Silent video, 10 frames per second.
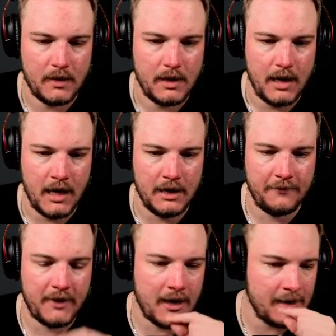And if
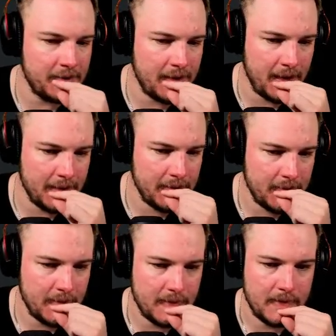I then
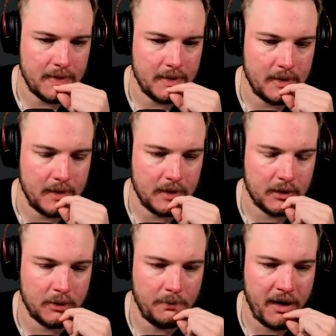
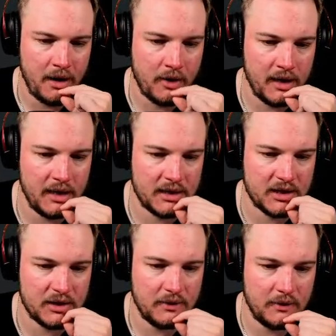compare
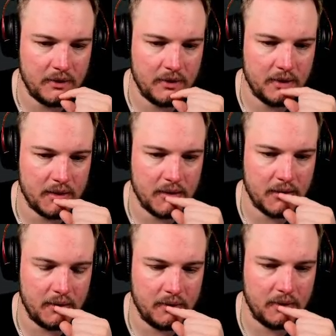each,
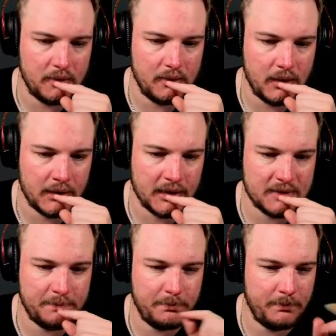I guess,
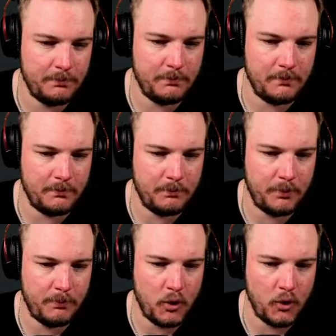
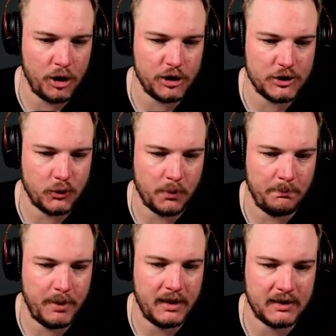point or
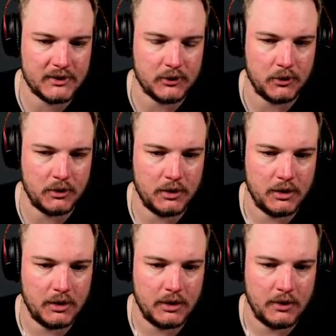pixel
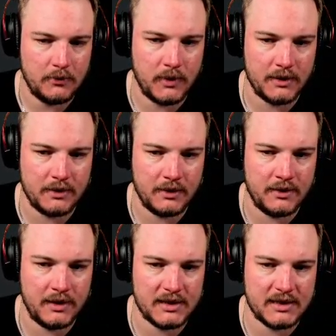with
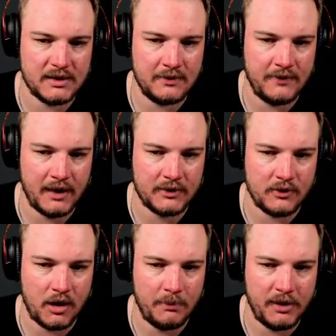this vector
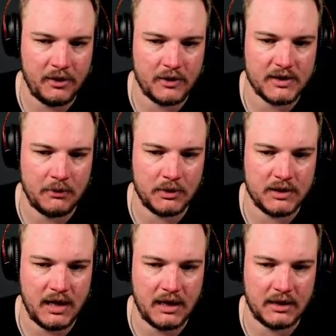up here, so I would
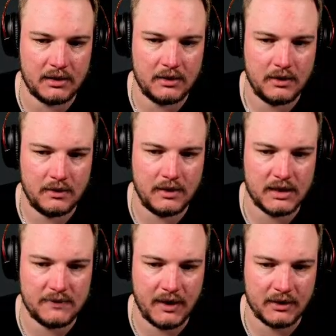take this
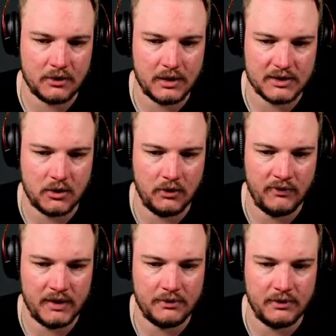vector, let's call it
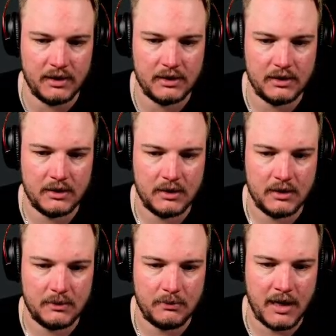v3,
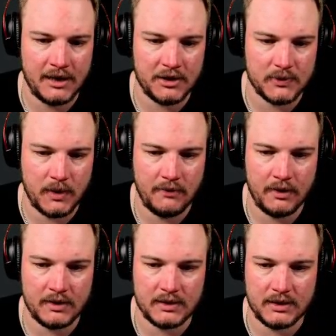minus whatever
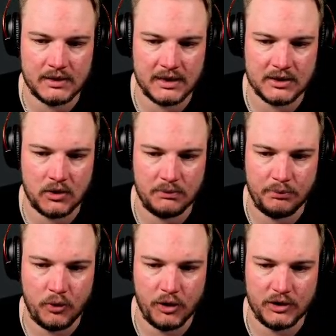this is, let's call it
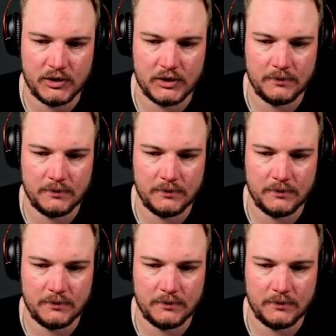point,